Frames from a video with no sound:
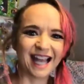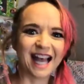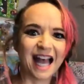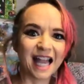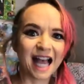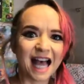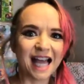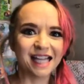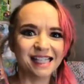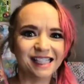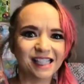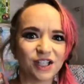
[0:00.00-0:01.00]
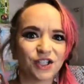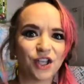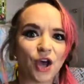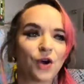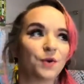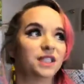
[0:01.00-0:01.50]
Hey guys,
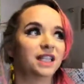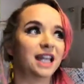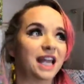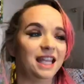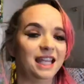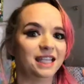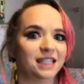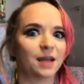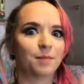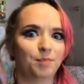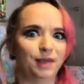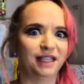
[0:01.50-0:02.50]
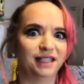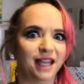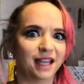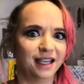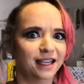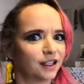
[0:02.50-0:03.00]
so today is a big
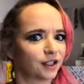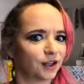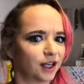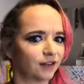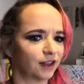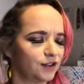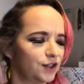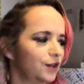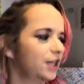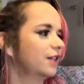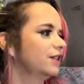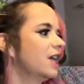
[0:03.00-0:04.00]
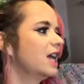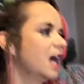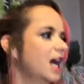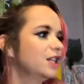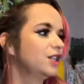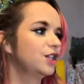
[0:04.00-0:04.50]
day in the Creative Life Studios.
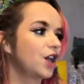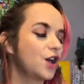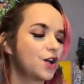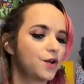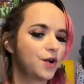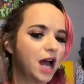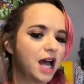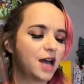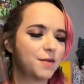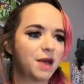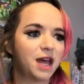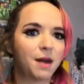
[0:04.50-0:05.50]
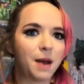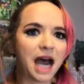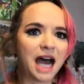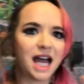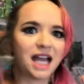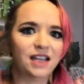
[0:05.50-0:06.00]
So
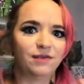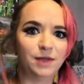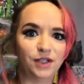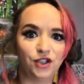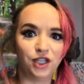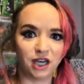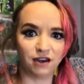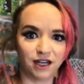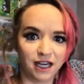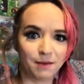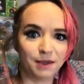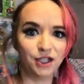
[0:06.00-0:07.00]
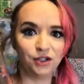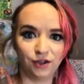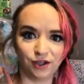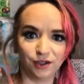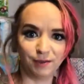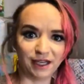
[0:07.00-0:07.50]
I've been sharing my
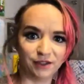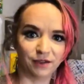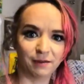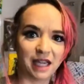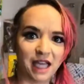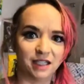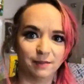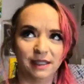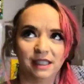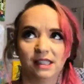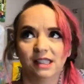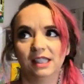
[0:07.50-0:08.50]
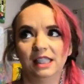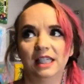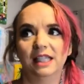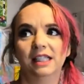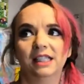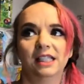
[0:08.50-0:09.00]
studio space with my husband
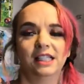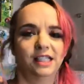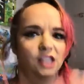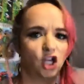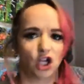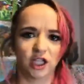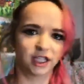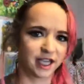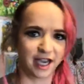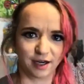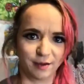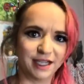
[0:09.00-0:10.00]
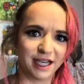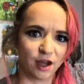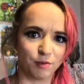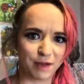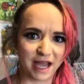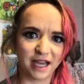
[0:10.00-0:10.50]
since all this kind of went
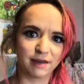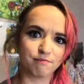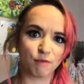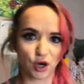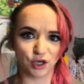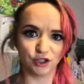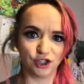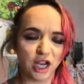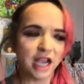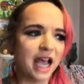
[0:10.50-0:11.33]
down back in March.